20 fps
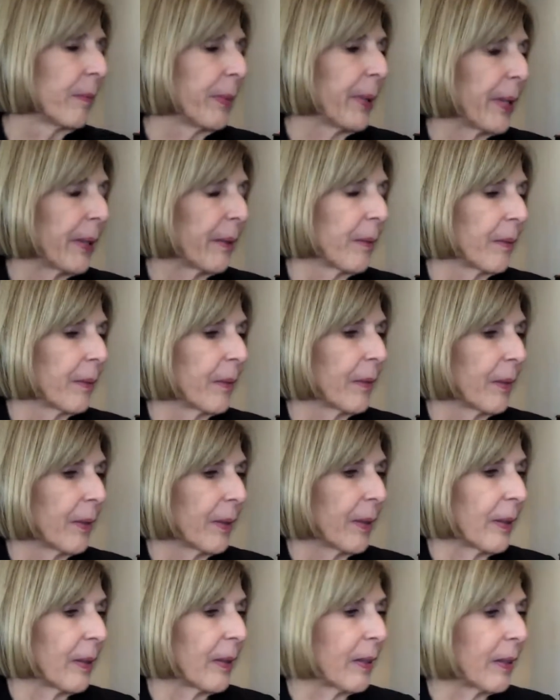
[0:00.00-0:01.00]
but
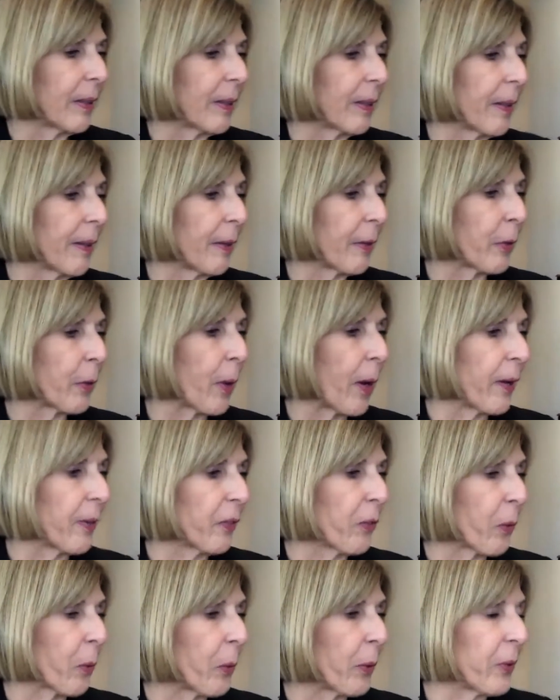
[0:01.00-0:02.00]
they're
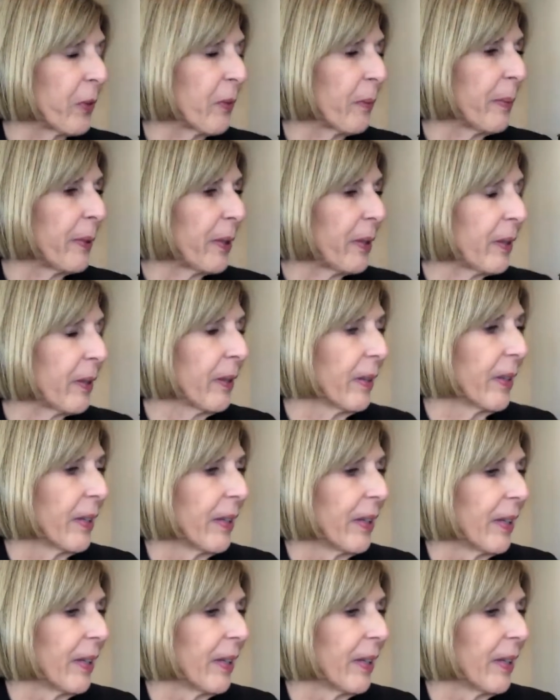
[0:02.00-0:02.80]
also going to be,